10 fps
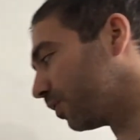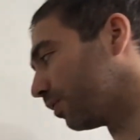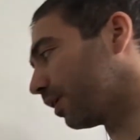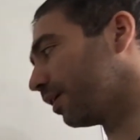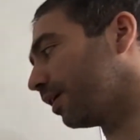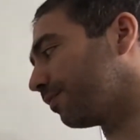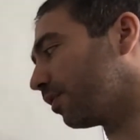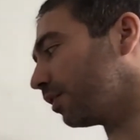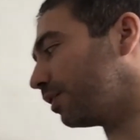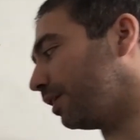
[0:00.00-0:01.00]
Okay, if
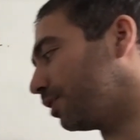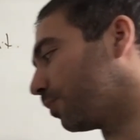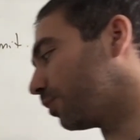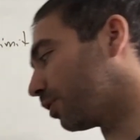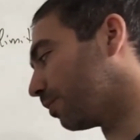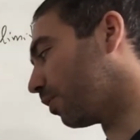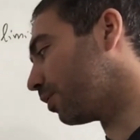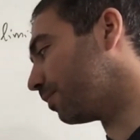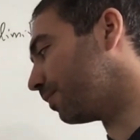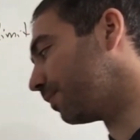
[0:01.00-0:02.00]
not, the exponent on the bottom